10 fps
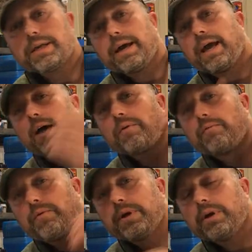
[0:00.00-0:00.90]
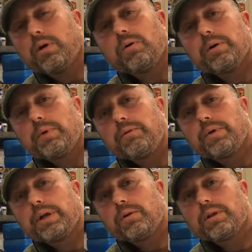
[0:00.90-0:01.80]
I have a video in my
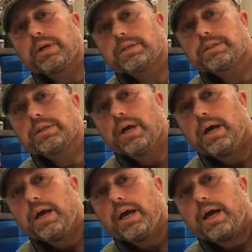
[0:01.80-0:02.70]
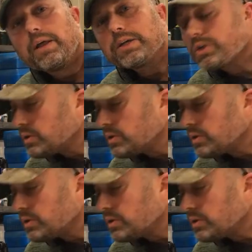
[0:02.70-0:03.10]
video list that shows